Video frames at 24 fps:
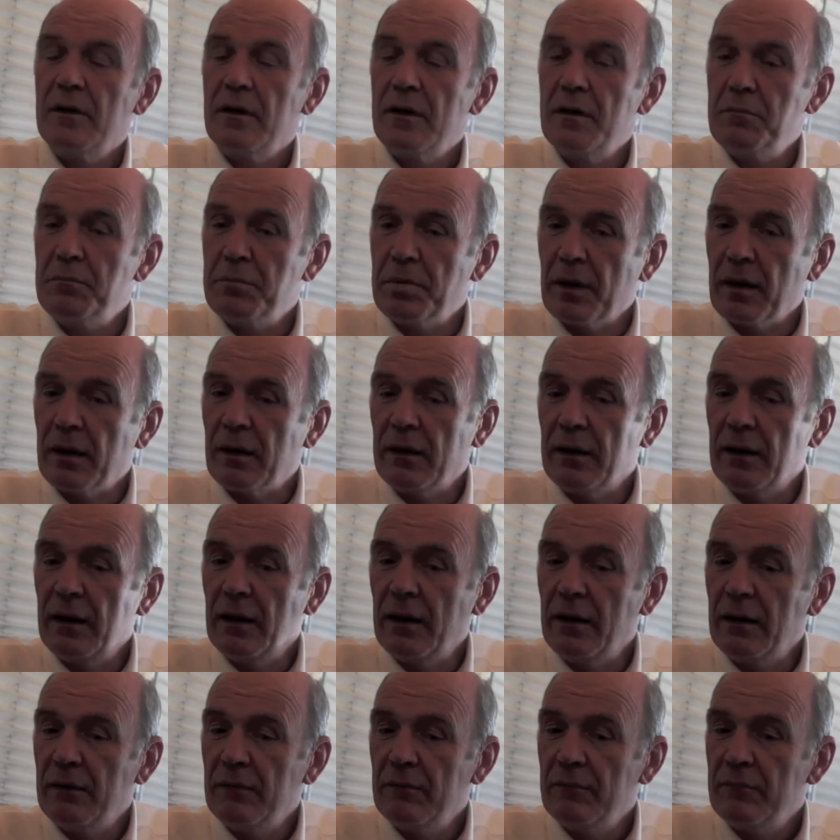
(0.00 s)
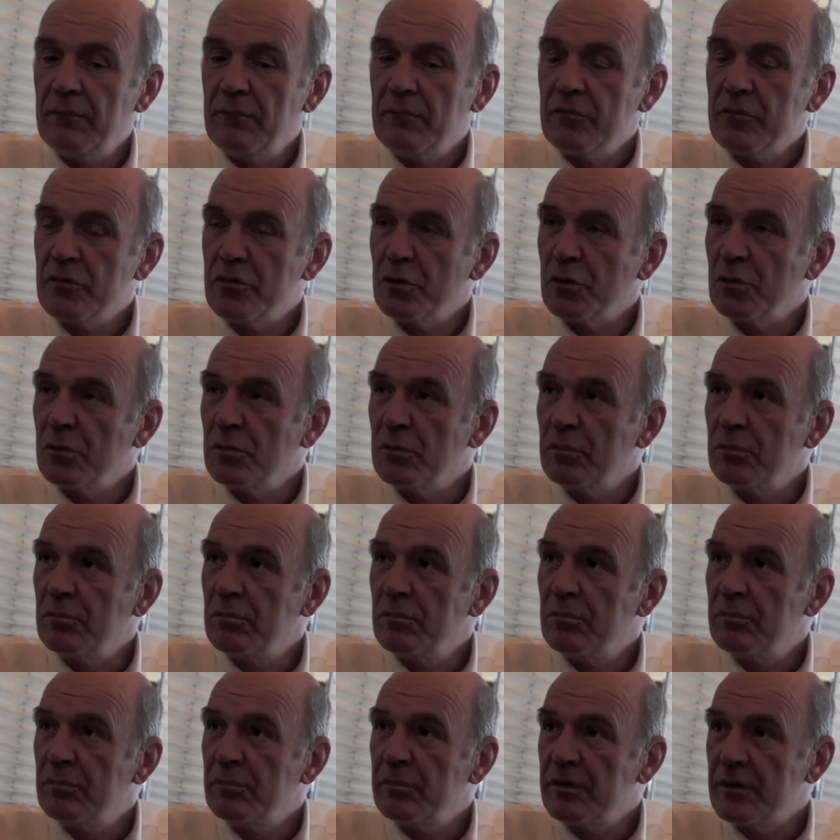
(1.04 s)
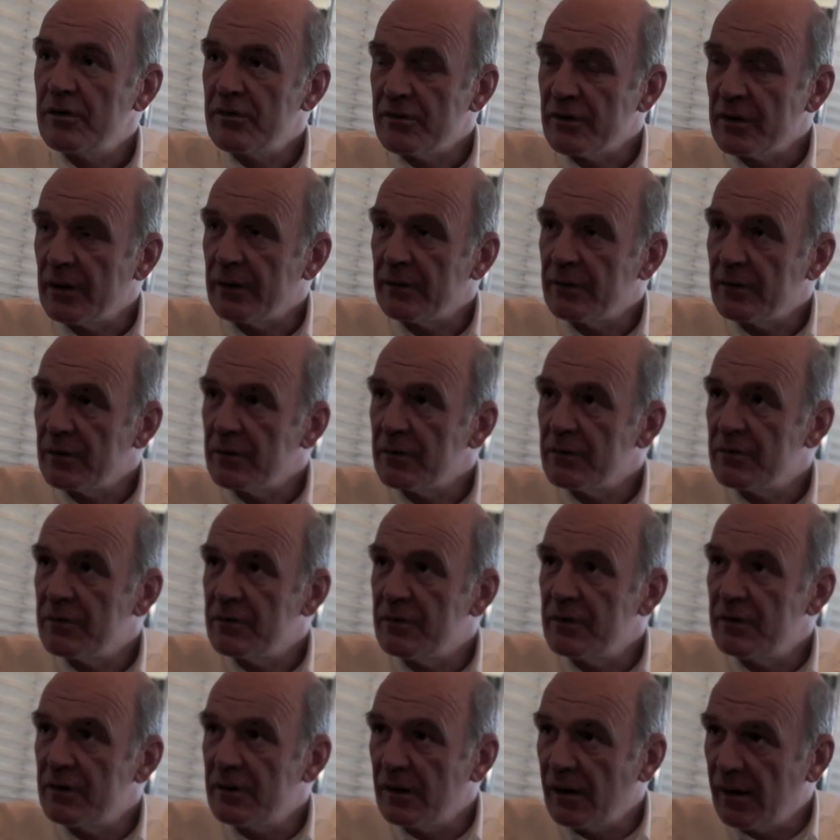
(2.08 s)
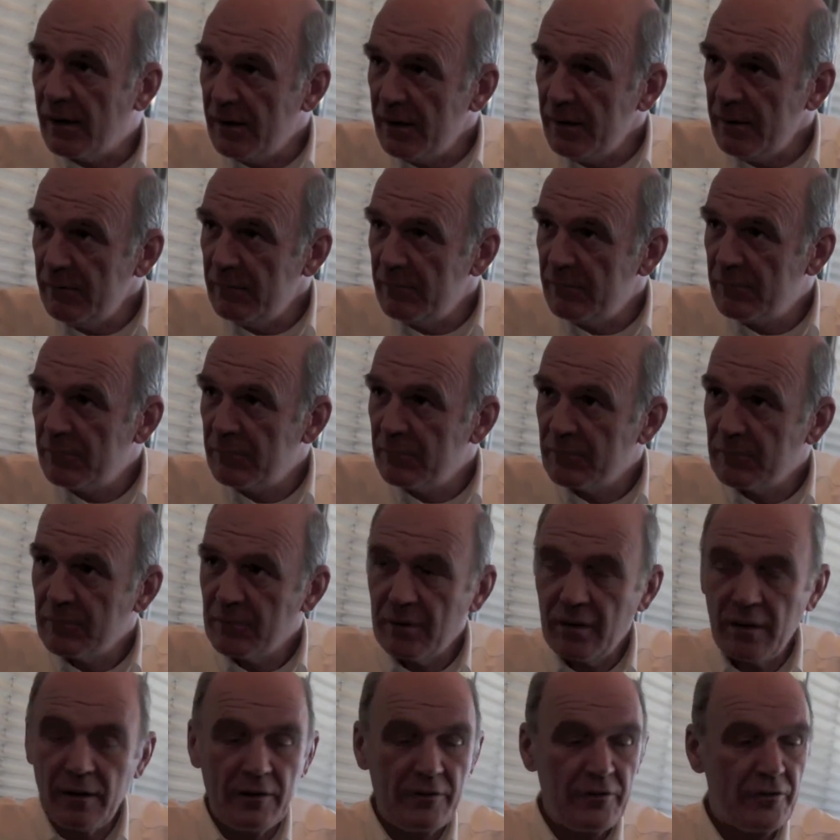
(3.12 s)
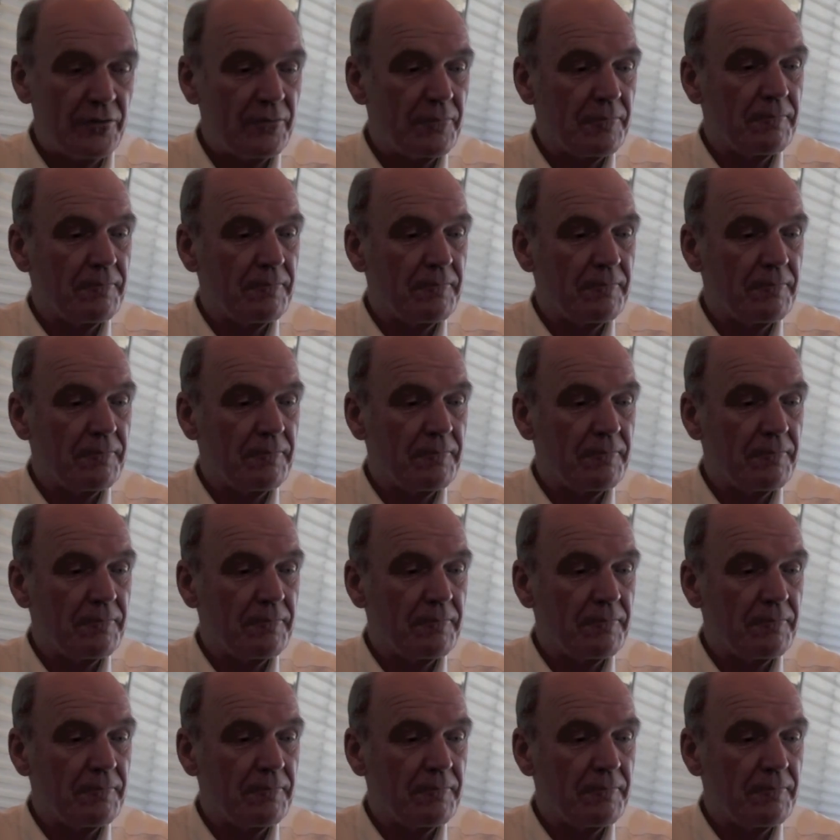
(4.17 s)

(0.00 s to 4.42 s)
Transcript: in parallel to the standard TDI cars.